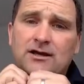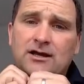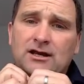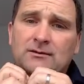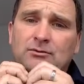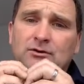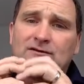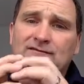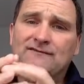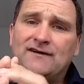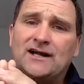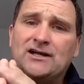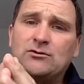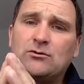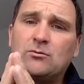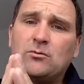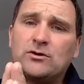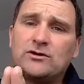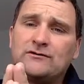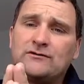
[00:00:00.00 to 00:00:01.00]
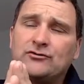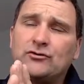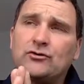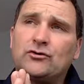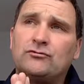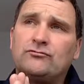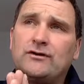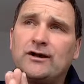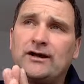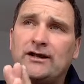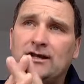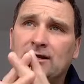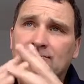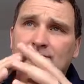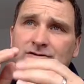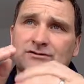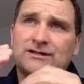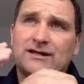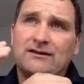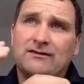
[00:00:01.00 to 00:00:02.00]
You need to put a value on what you've done already
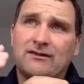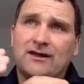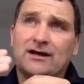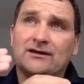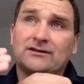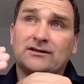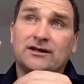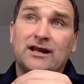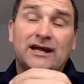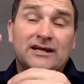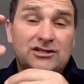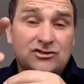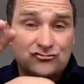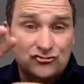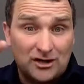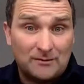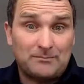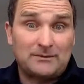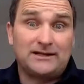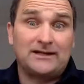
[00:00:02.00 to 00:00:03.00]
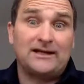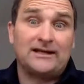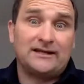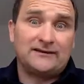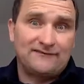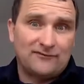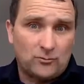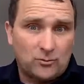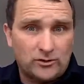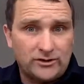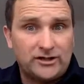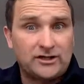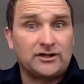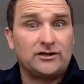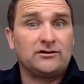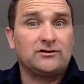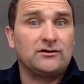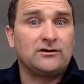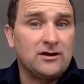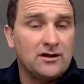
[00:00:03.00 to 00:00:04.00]
and present that and extrapolate it for what you
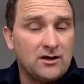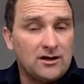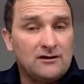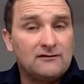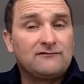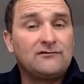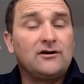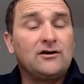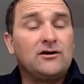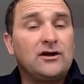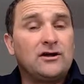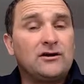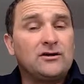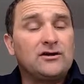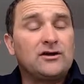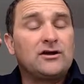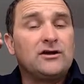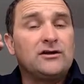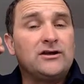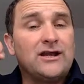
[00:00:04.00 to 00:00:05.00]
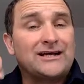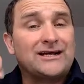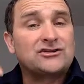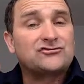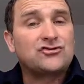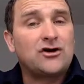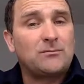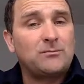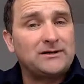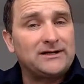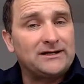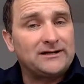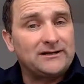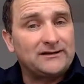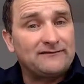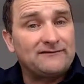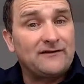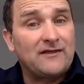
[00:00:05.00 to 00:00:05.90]
can extrapolate it